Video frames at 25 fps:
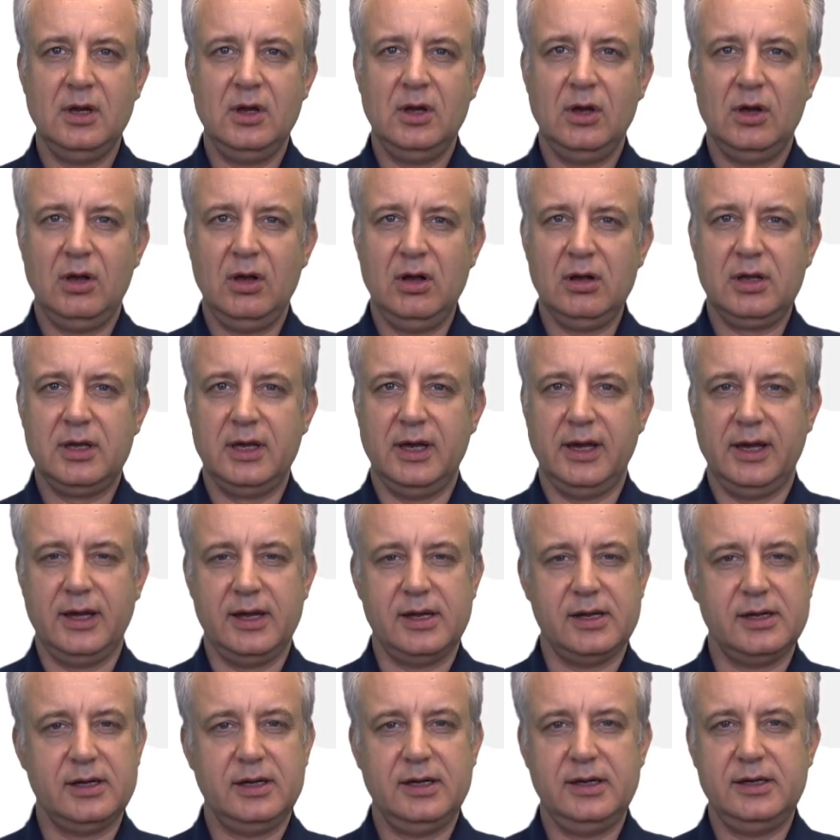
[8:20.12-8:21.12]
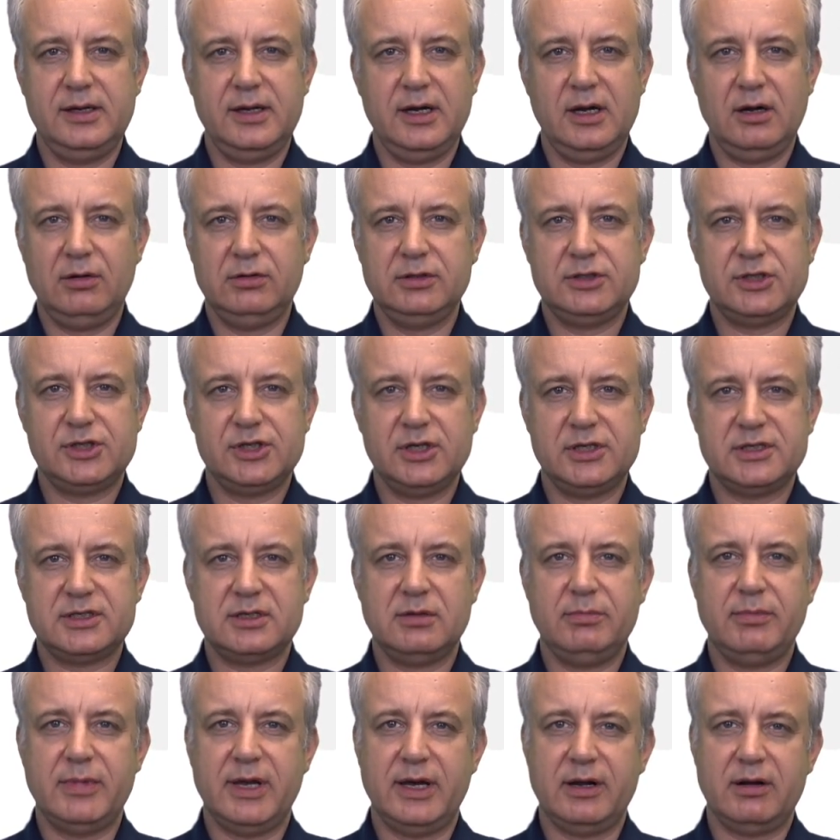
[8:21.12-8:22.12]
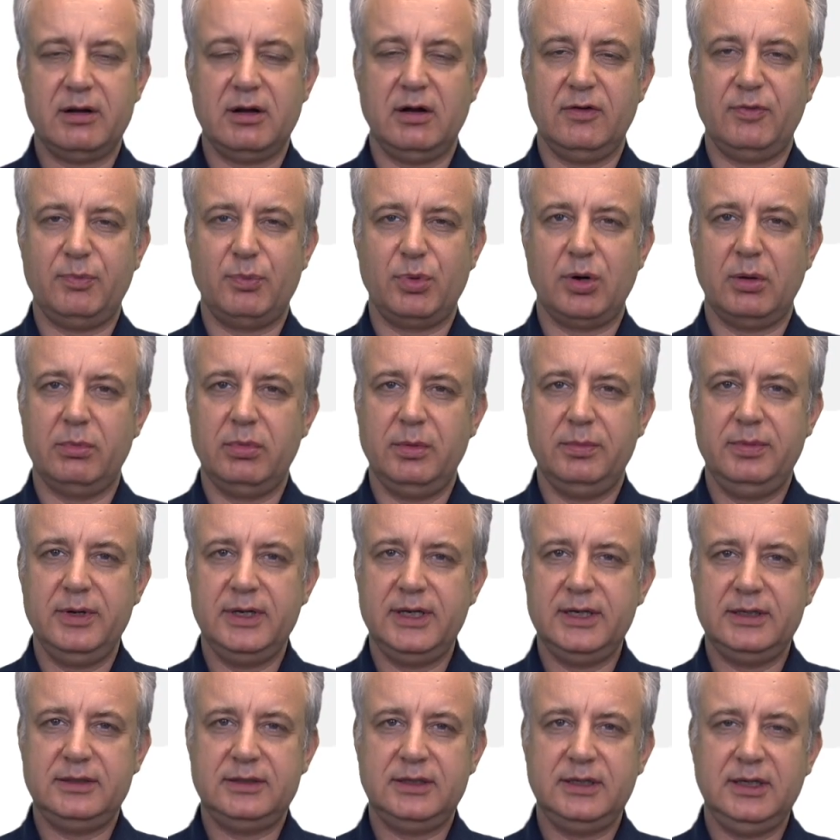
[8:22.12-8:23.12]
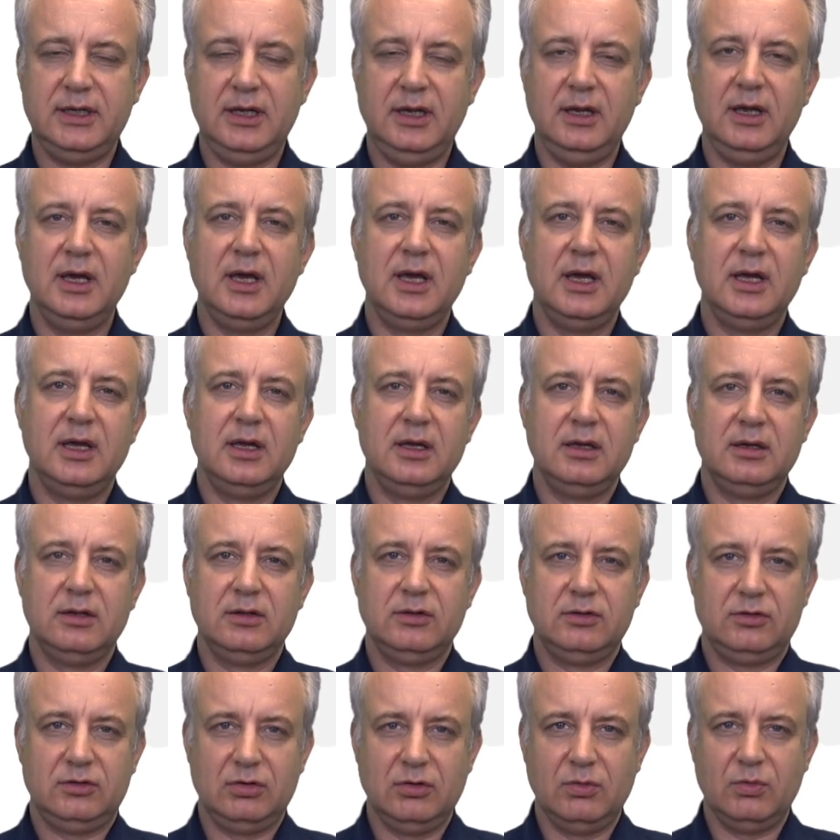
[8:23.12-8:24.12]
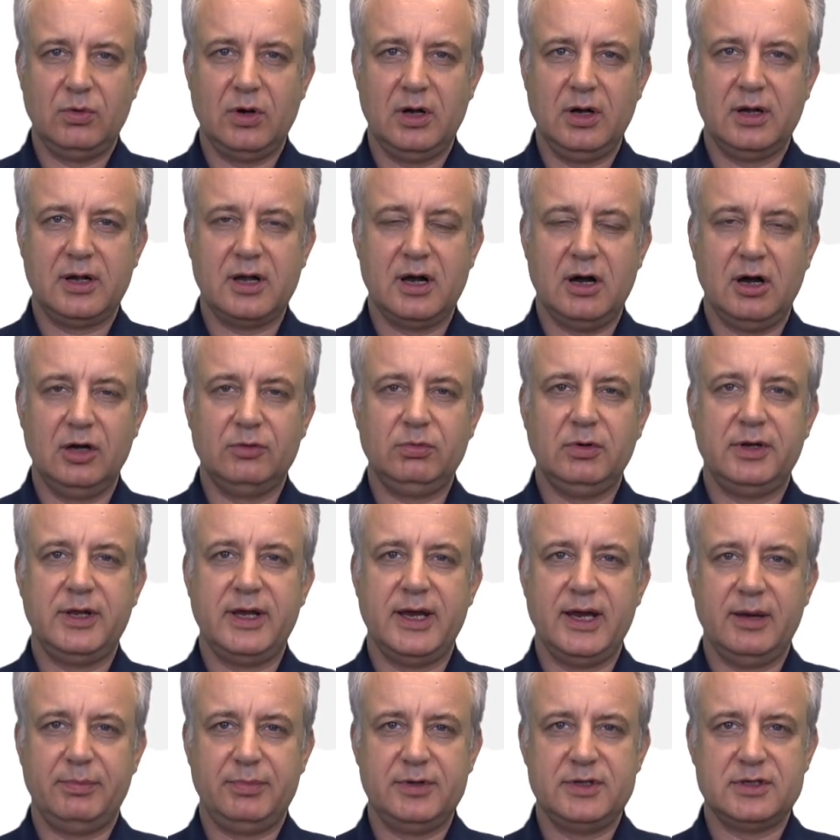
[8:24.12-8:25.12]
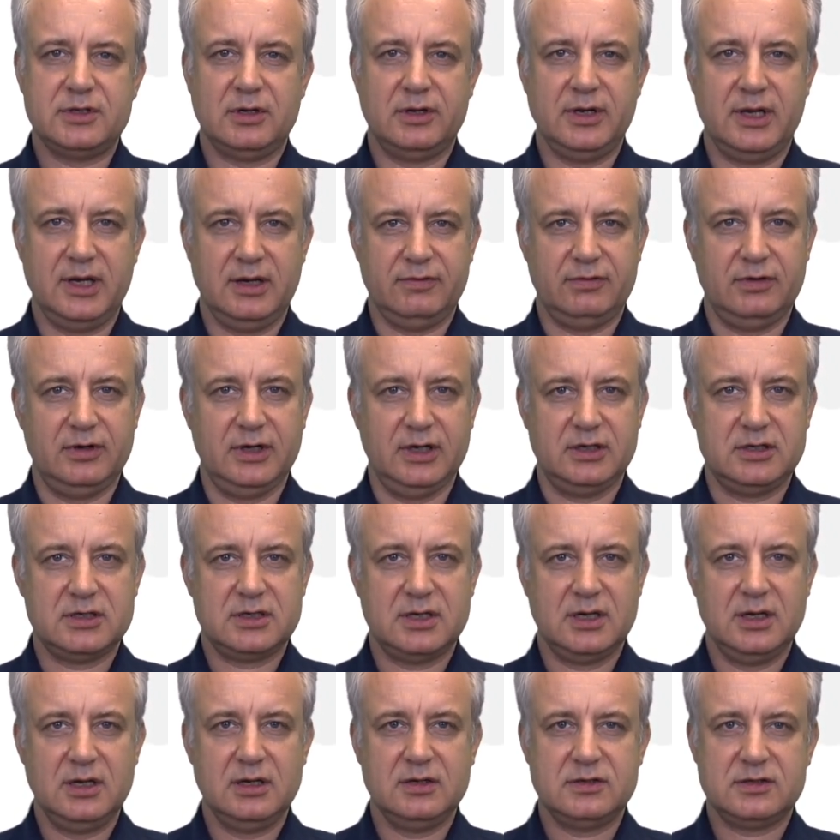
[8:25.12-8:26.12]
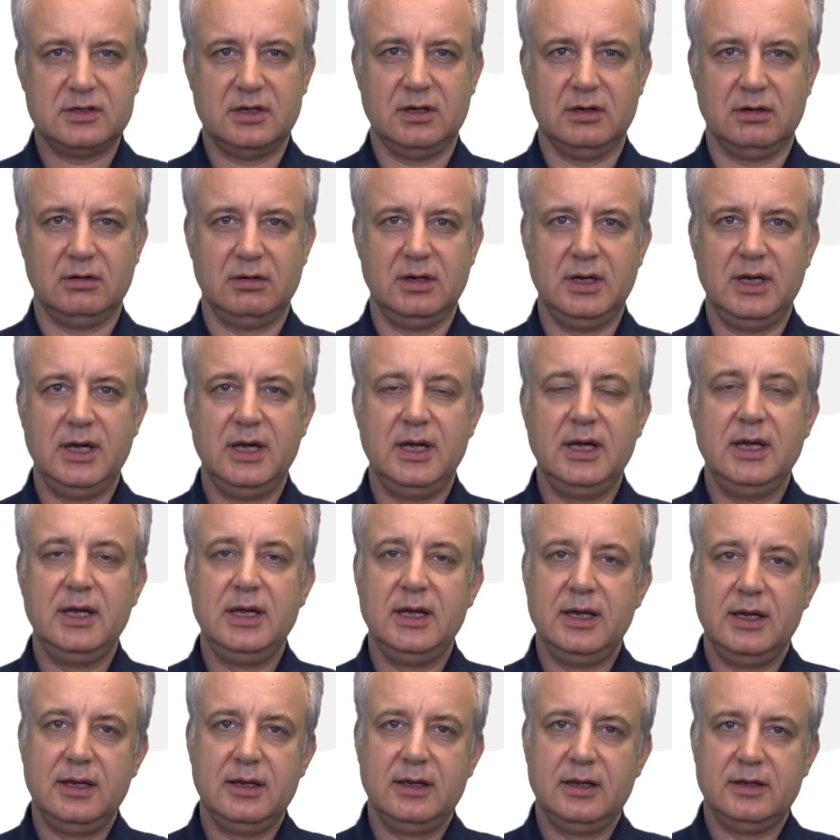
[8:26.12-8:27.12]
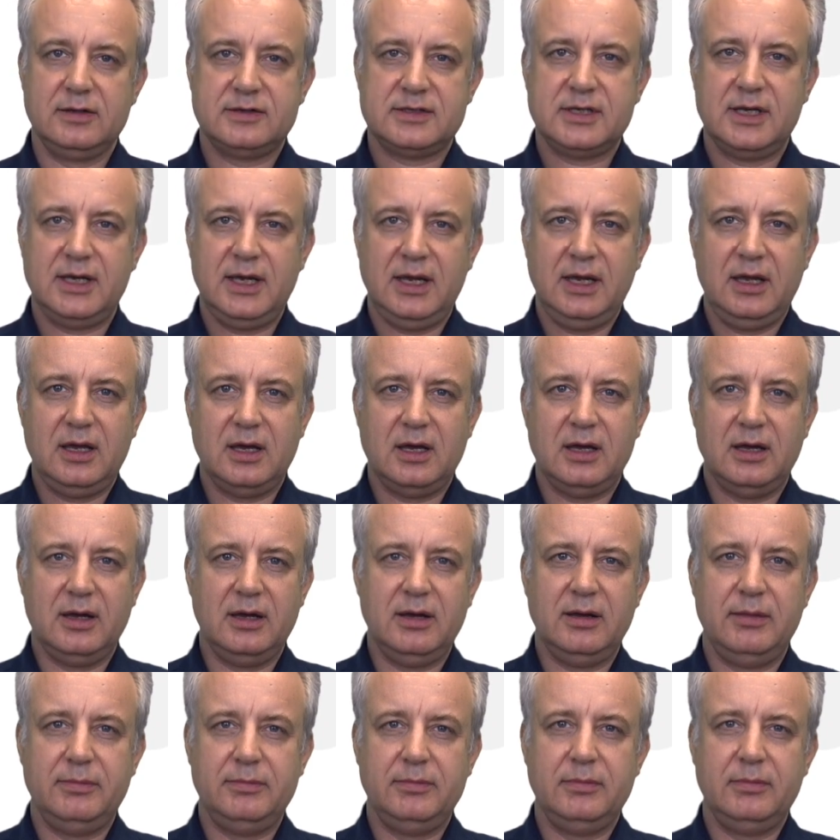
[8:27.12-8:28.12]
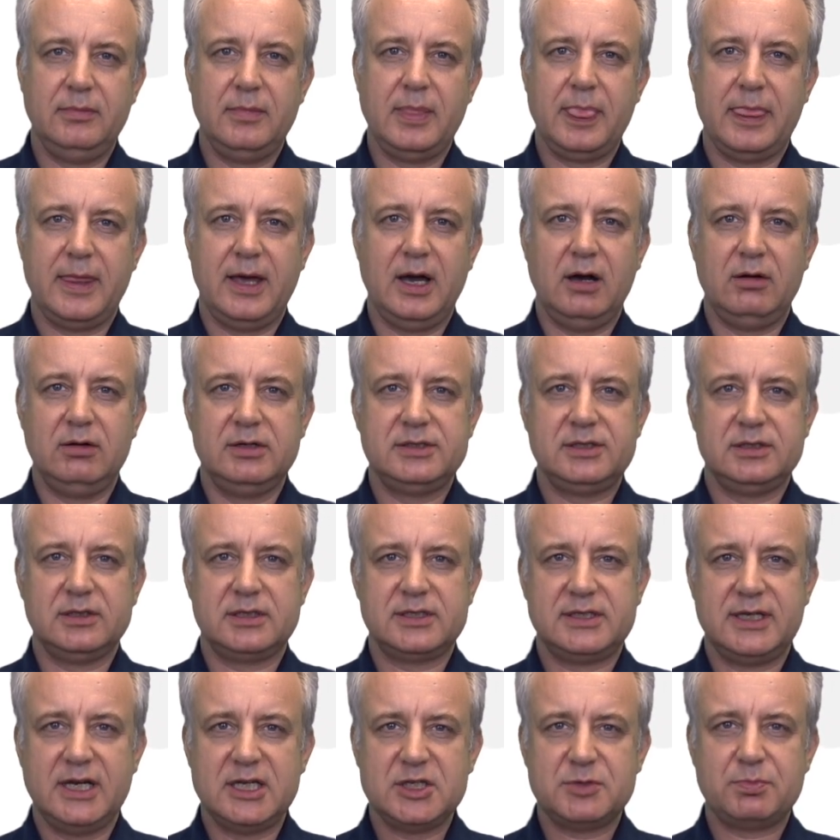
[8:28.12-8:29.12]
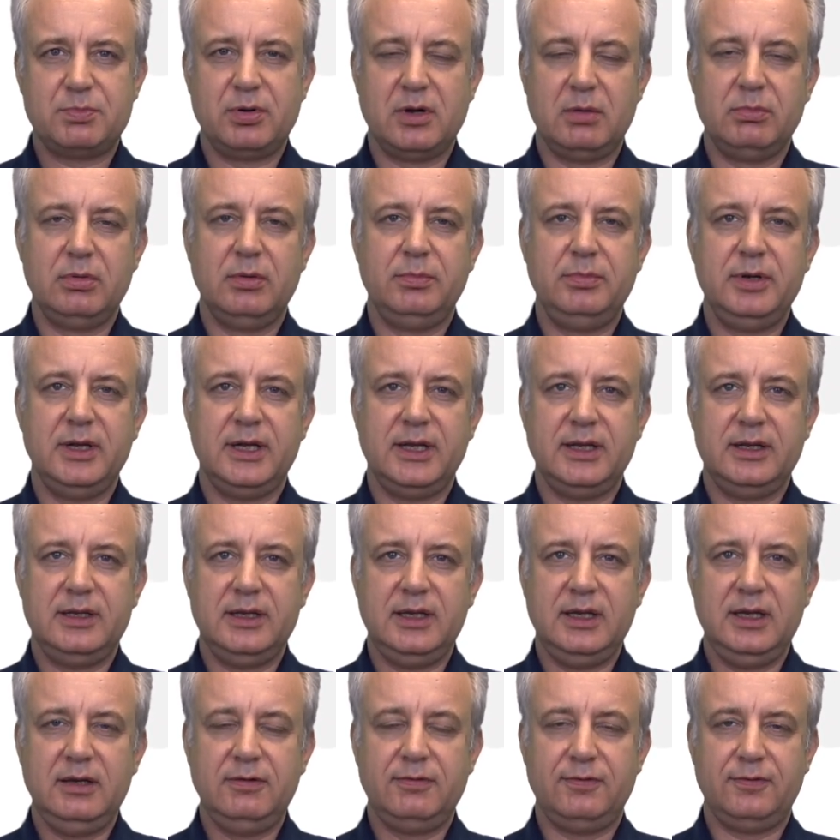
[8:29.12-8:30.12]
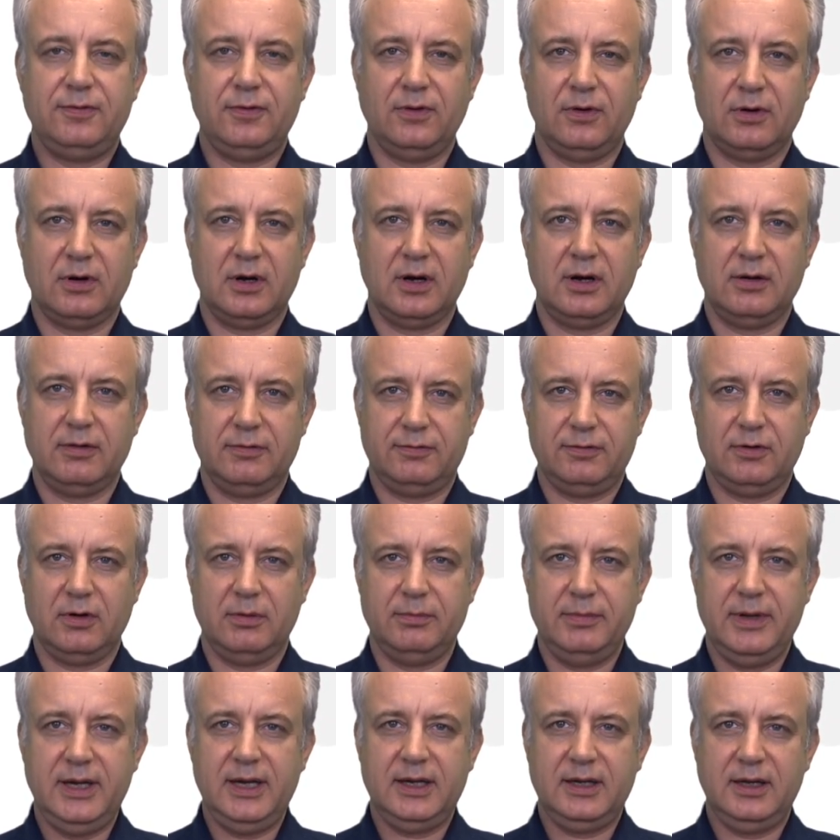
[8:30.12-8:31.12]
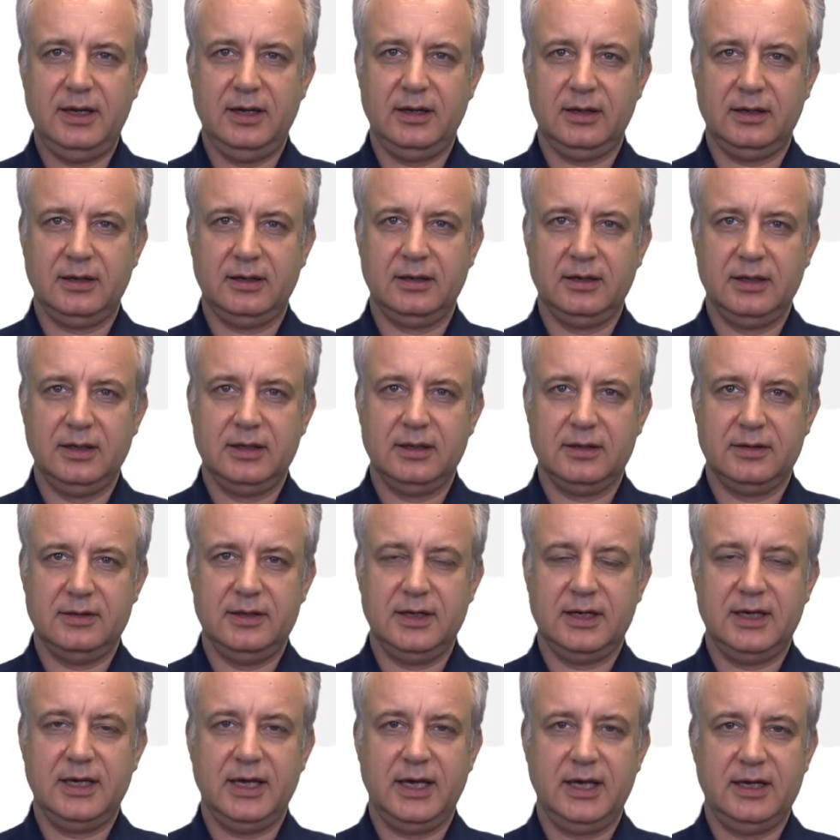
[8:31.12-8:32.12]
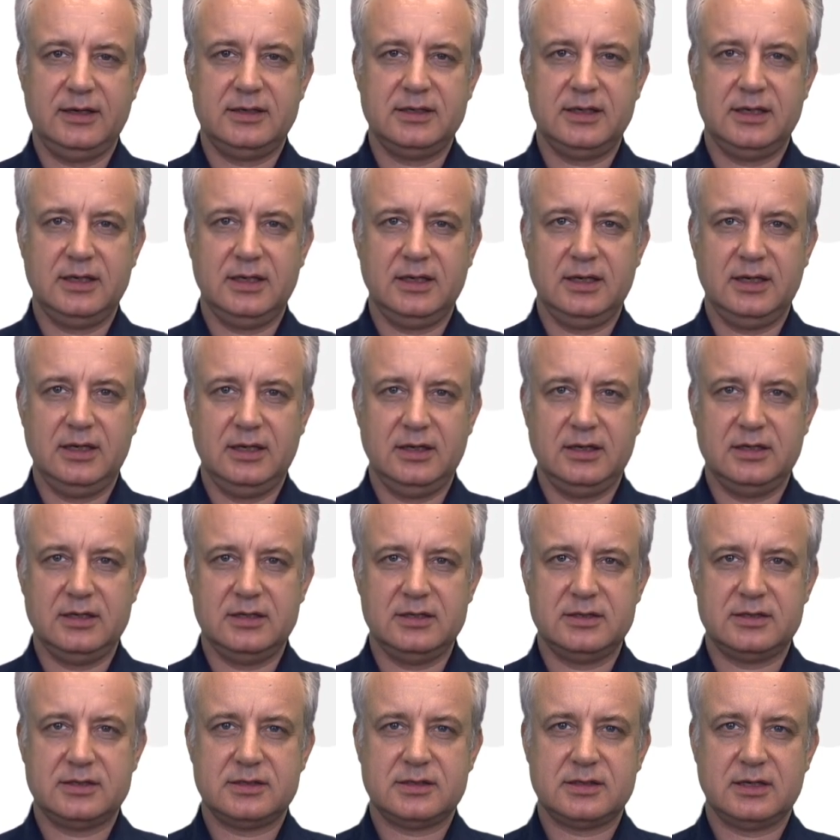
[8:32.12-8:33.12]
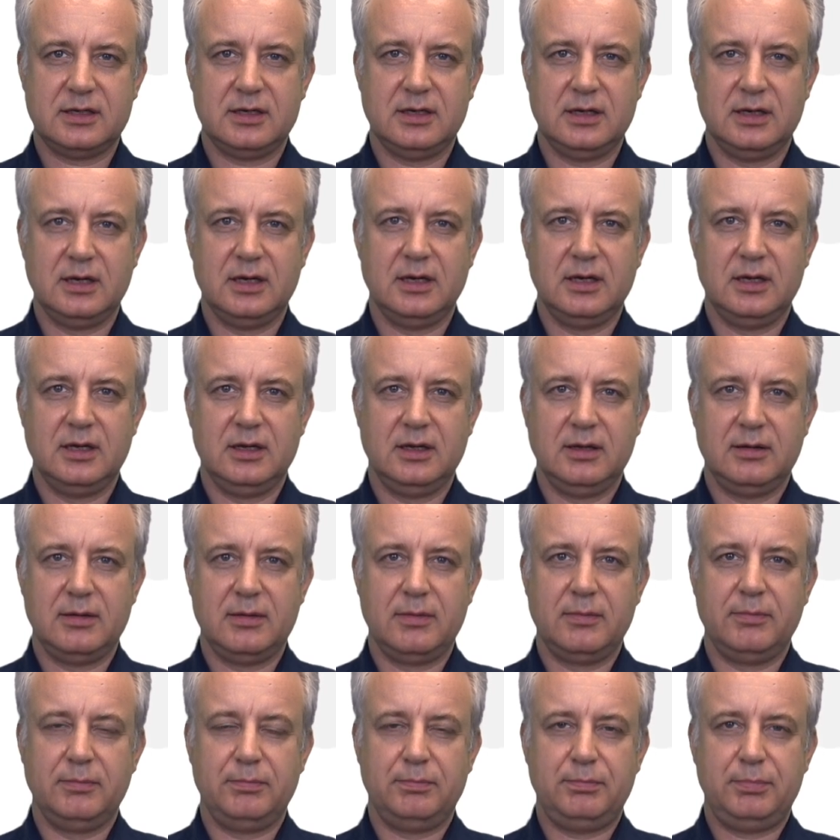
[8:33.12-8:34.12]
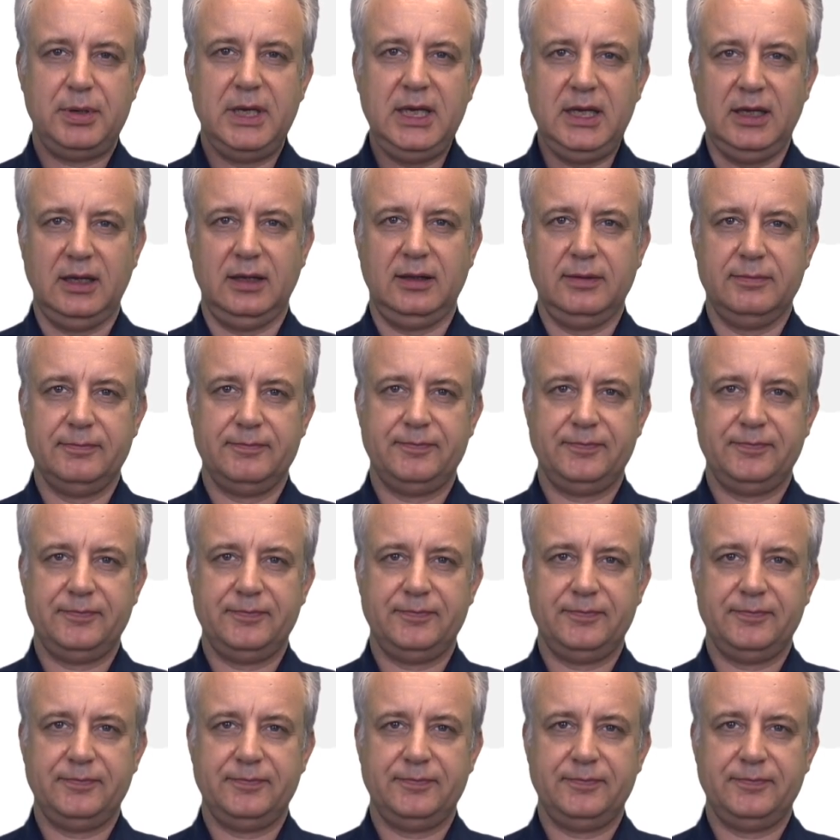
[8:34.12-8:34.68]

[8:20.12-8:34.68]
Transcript: Okay, and now it's just a matter of probability to work out what happens on average. So, say our success probability for making the gate is P.